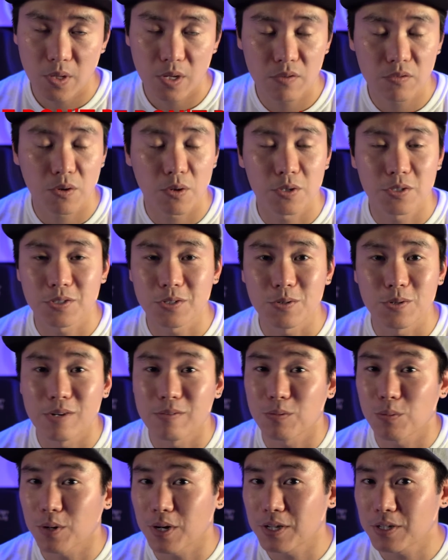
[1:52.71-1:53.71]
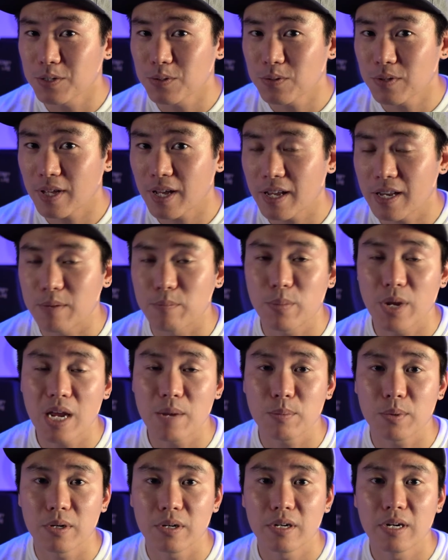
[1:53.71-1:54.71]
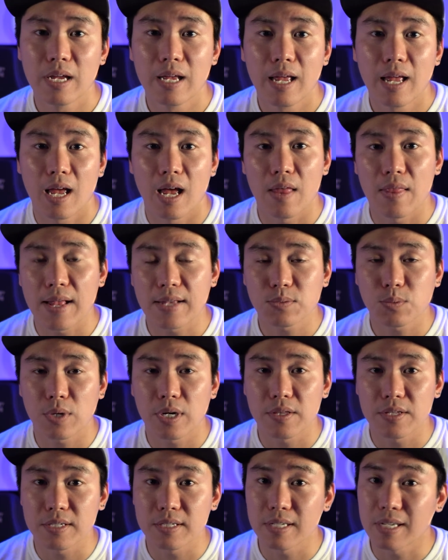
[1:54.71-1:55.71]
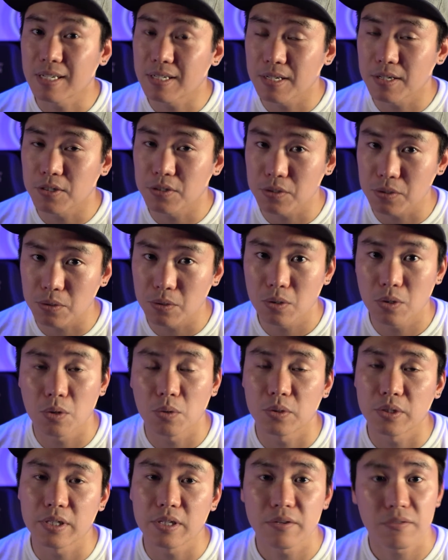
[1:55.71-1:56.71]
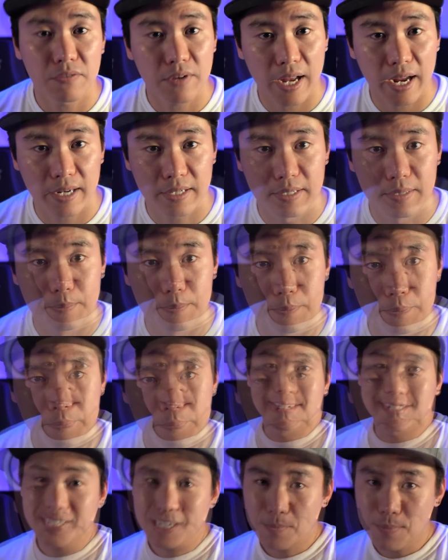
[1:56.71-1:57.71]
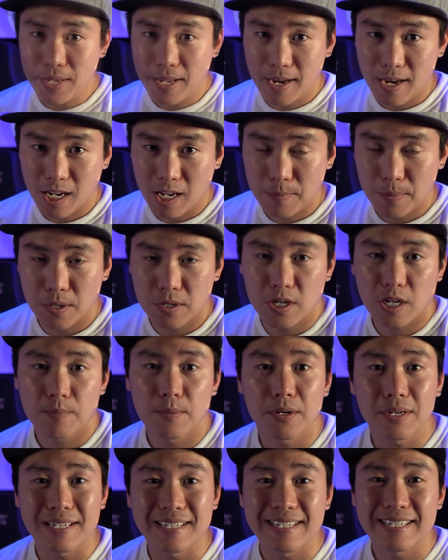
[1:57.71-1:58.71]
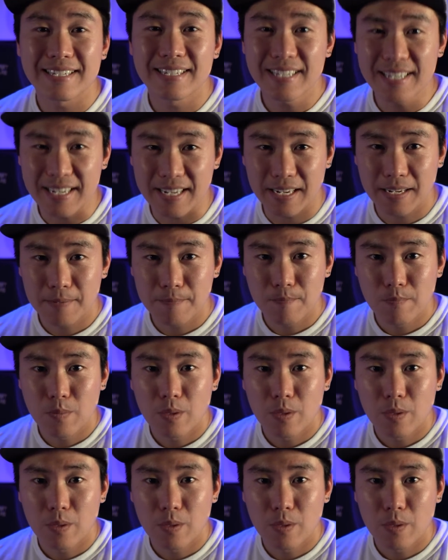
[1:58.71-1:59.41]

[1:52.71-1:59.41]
Of course, you never want to do that in paper, and that's why this is a digital-only effect. The second mechanic I'm going to talk about is Seek.